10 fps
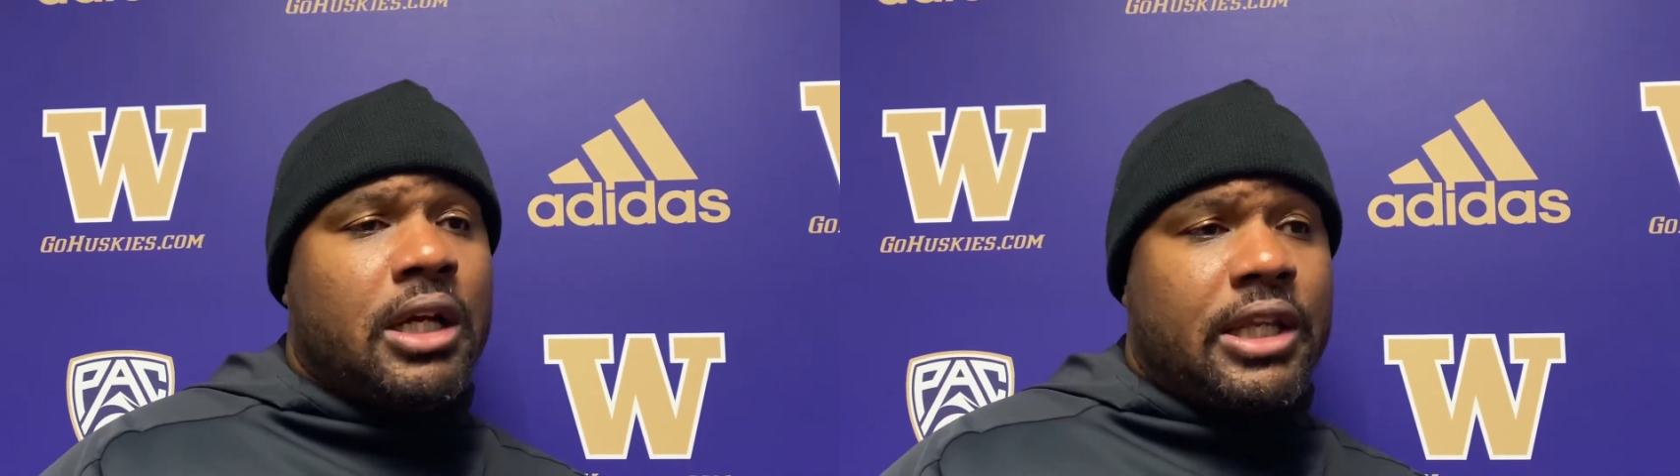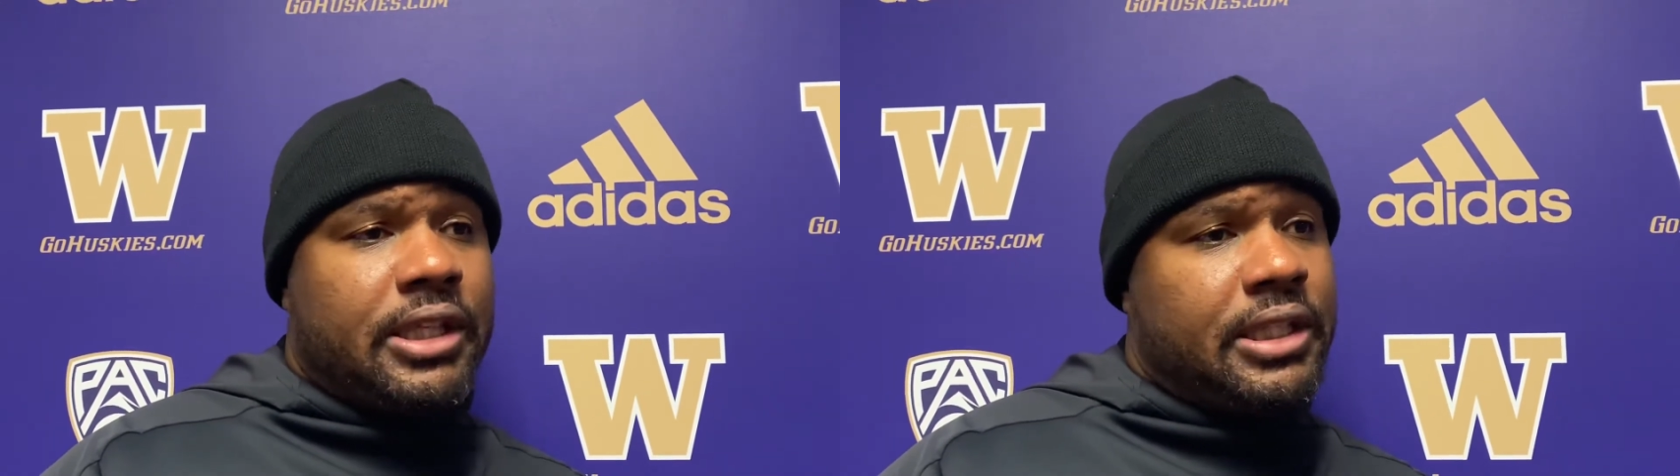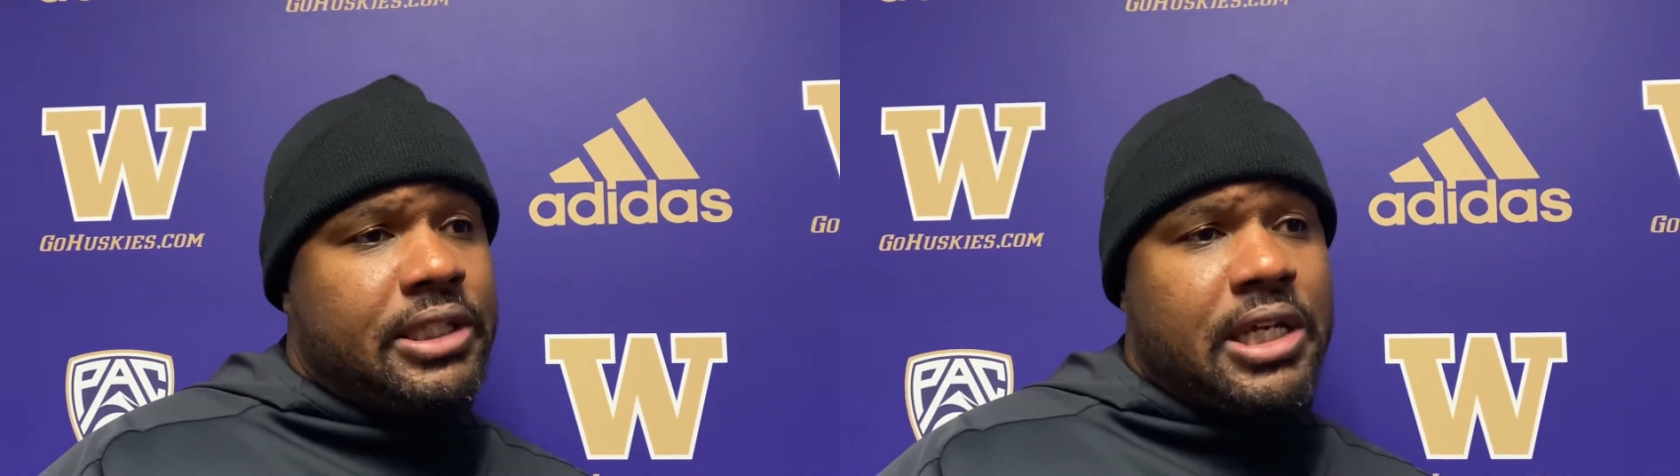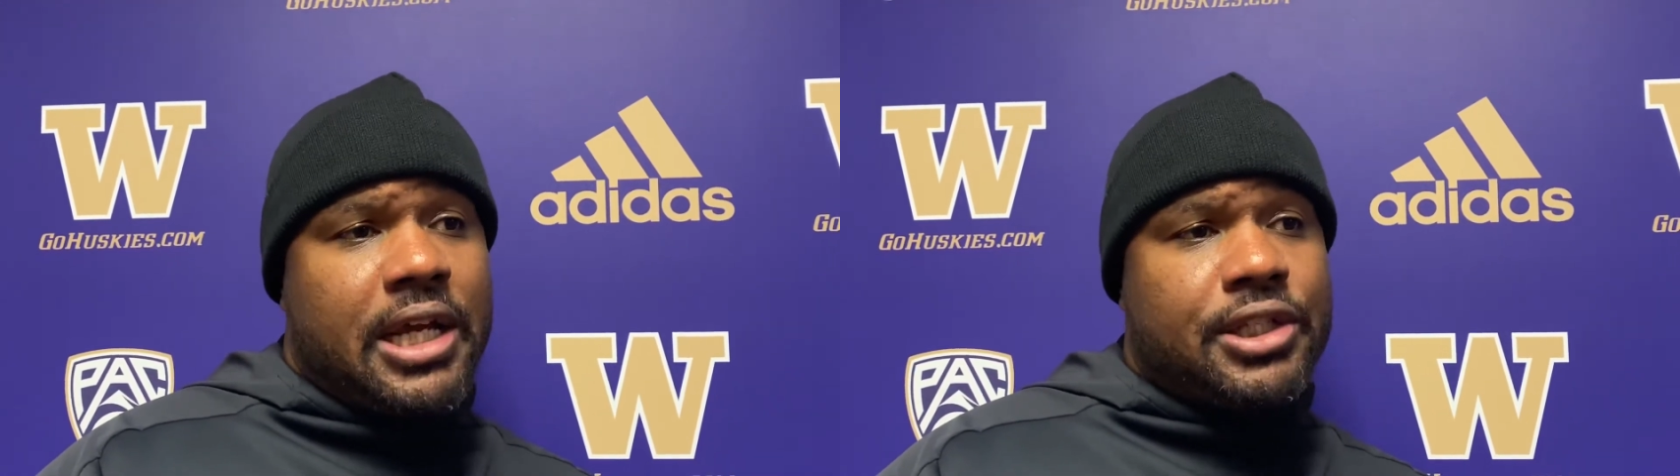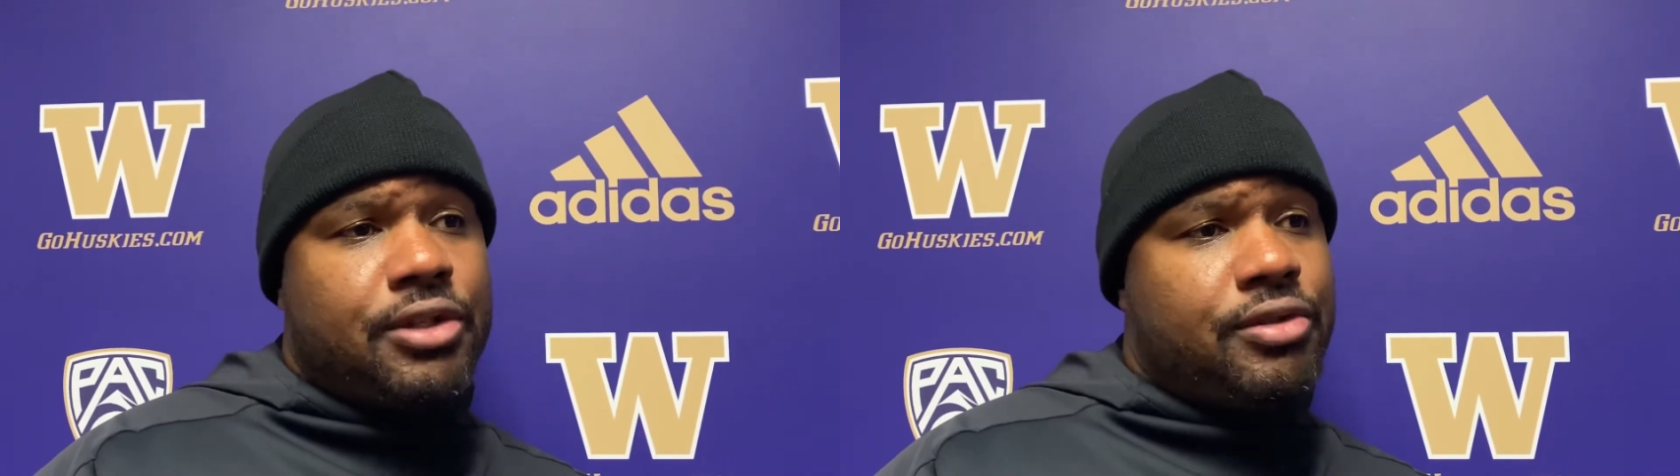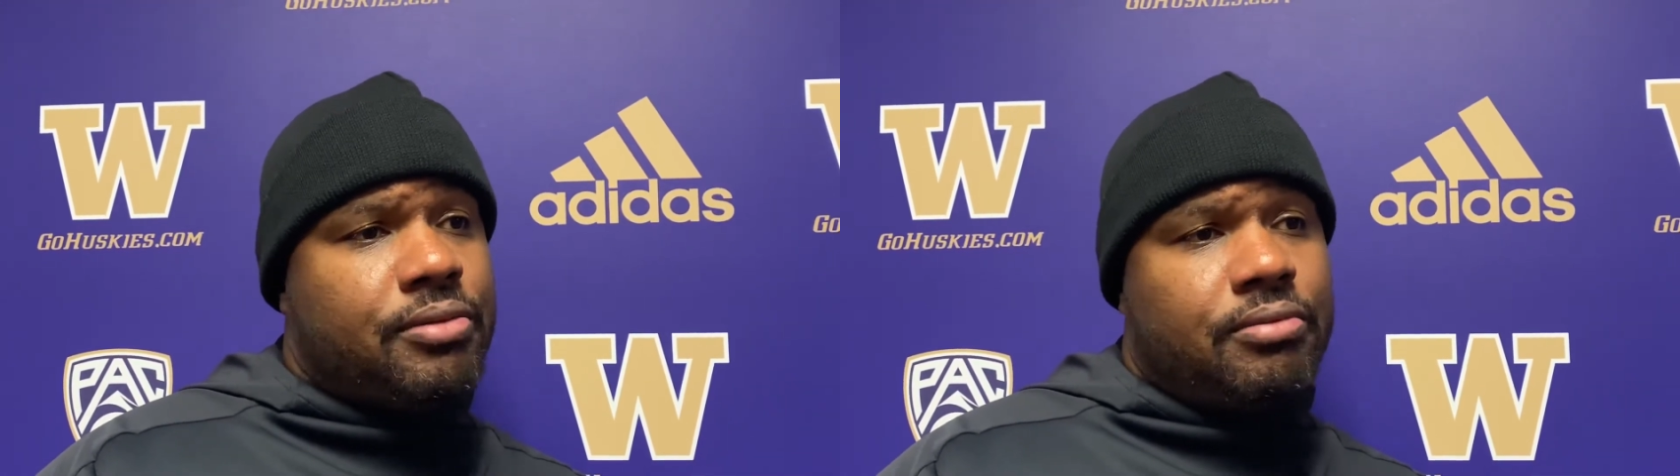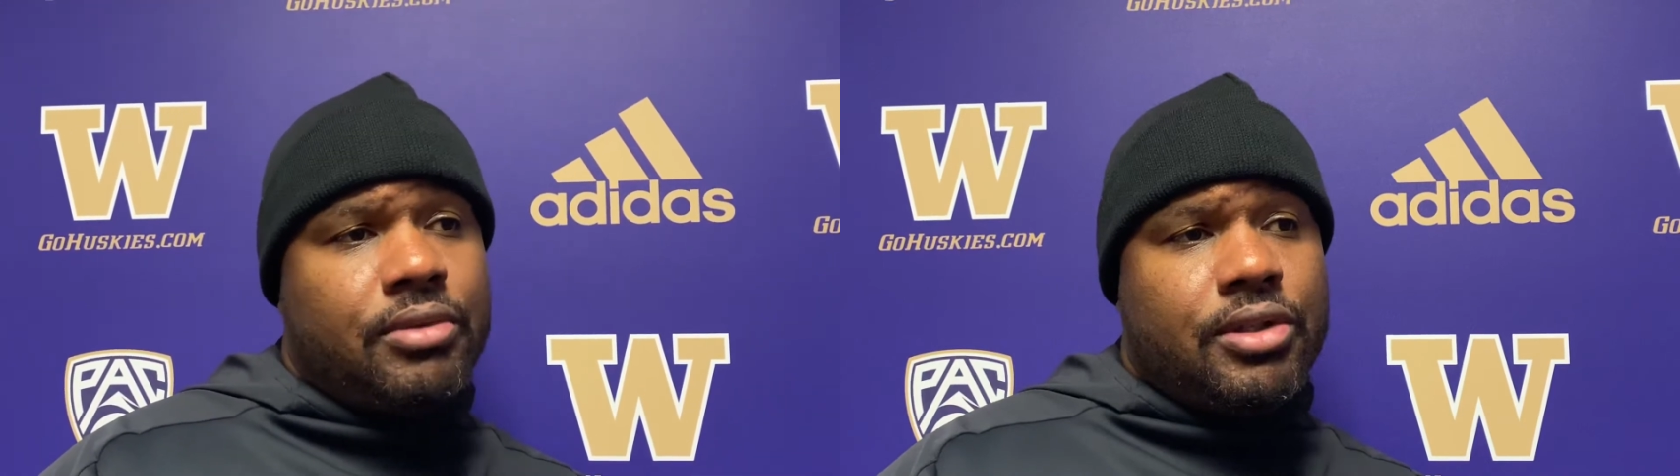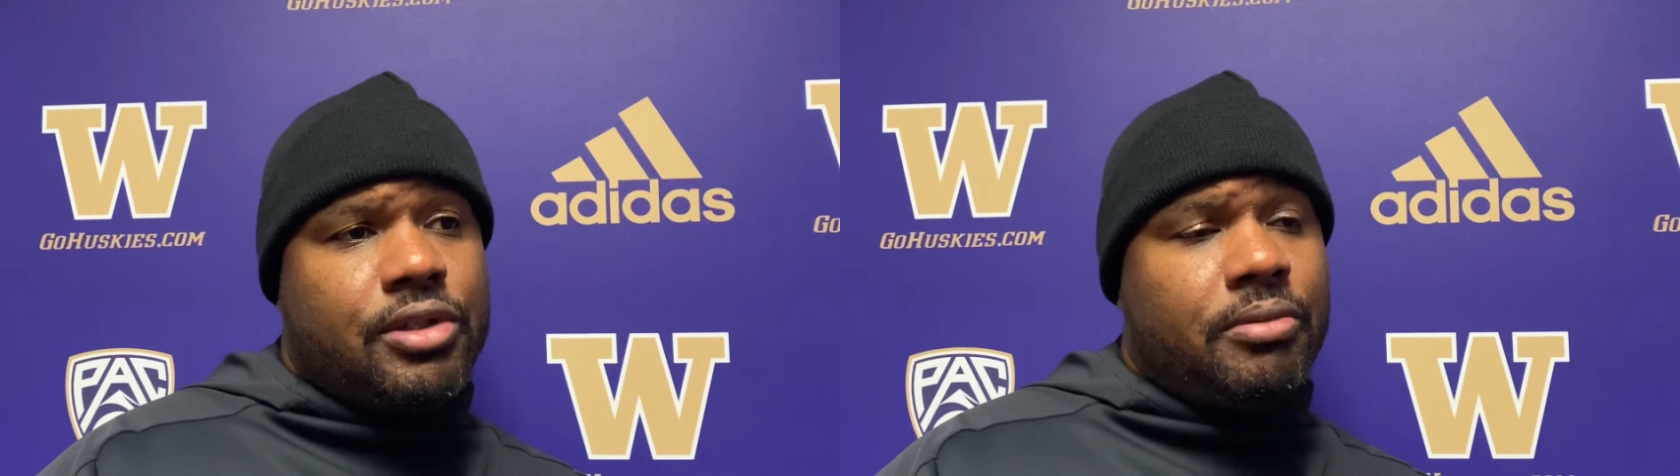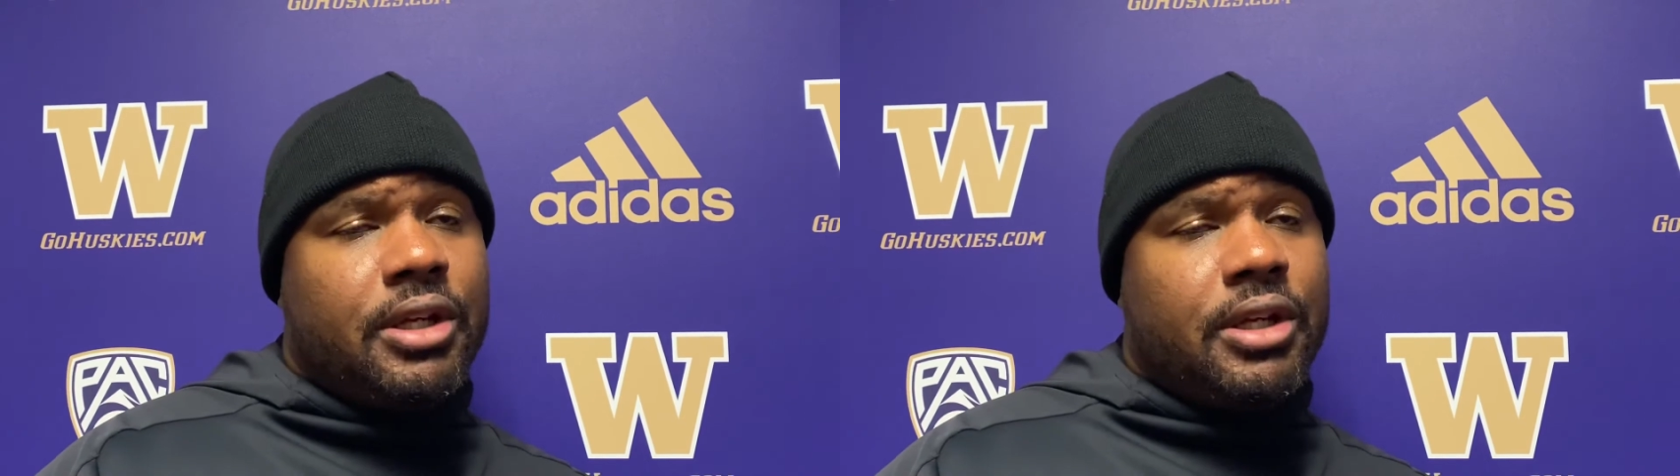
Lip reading: I think these guys do some